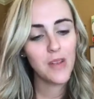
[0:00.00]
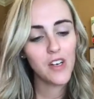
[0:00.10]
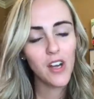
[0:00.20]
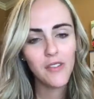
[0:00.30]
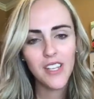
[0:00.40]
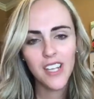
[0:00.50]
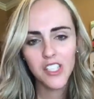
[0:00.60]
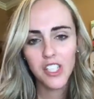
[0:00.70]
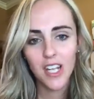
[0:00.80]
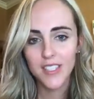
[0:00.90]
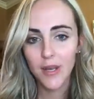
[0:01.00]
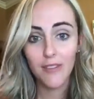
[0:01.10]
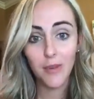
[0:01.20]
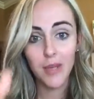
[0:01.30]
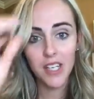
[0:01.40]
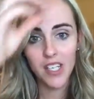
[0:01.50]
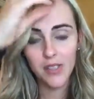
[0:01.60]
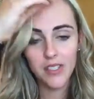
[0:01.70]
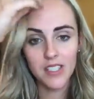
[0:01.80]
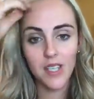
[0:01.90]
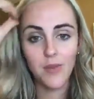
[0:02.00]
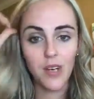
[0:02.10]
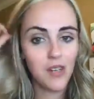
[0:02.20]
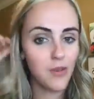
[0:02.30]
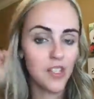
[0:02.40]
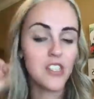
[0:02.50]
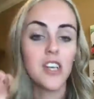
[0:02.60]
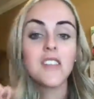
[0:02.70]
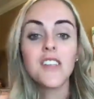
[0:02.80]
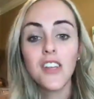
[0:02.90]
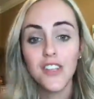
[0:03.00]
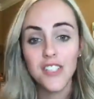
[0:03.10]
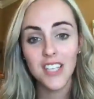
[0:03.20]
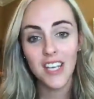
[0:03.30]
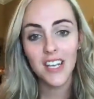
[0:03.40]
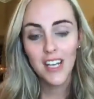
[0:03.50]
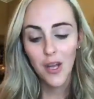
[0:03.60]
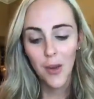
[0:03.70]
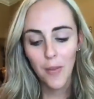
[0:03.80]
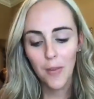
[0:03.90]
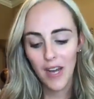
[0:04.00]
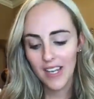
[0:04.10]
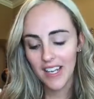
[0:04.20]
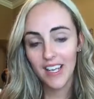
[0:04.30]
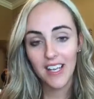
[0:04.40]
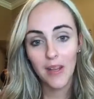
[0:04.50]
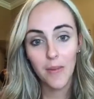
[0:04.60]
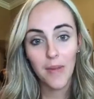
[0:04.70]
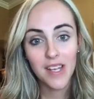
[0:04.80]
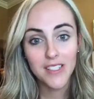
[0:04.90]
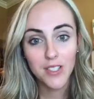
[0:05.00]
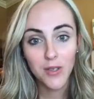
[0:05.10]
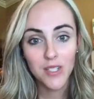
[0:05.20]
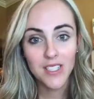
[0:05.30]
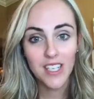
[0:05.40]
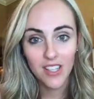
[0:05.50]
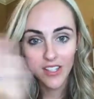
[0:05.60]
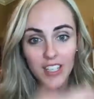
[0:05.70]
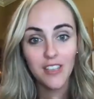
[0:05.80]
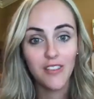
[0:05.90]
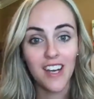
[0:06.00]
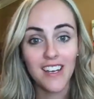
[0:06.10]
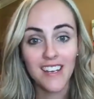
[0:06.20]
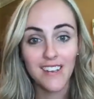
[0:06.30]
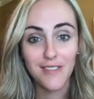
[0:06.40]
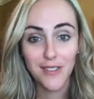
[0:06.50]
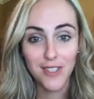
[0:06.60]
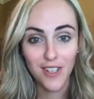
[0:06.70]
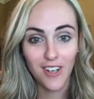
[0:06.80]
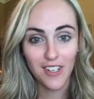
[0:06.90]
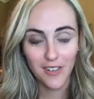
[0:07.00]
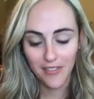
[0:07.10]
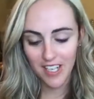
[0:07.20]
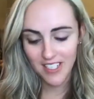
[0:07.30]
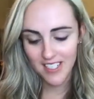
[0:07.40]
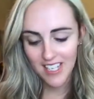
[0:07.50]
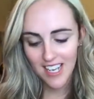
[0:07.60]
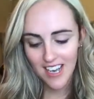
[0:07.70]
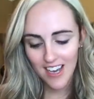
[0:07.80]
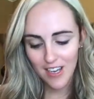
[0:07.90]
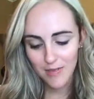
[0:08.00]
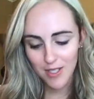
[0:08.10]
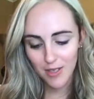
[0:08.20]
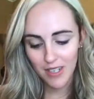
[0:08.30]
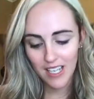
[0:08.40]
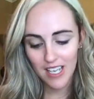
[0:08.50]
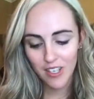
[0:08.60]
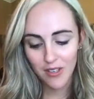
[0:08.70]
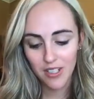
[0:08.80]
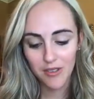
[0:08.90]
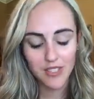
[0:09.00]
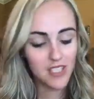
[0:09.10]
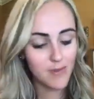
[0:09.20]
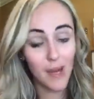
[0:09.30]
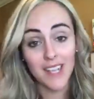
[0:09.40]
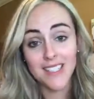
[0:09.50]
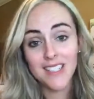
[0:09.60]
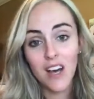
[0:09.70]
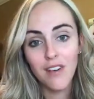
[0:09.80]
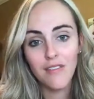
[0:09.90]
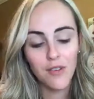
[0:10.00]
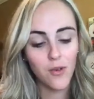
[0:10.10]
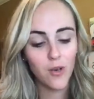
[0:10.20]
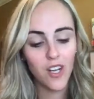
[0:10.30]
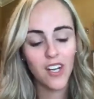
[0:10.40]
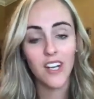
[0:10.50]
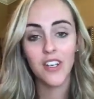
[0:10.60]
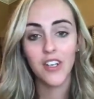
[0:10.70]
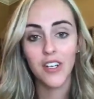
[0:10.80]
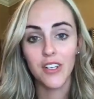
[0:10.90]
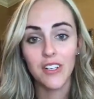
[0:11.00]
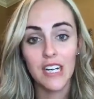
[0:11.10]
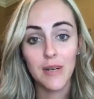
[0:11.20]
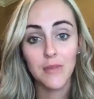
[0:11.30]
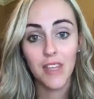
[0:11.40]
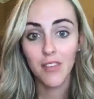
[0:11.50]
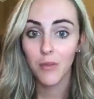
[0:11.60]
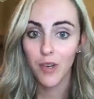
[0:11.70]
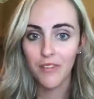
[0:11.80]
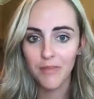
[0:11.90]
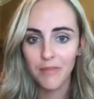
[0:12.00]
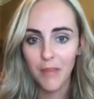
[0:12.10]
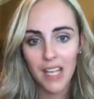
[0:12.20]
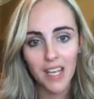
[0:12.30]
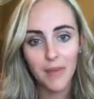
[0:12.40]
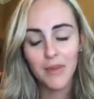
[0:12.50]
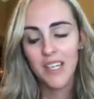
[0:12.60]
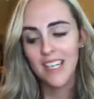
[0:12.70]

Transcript: not really a shade. So everybody can use the same one. It will adjust to your skin, but it makes your skin look like you've got a filter on your face. So again, you can use this by itself or under even more makeup,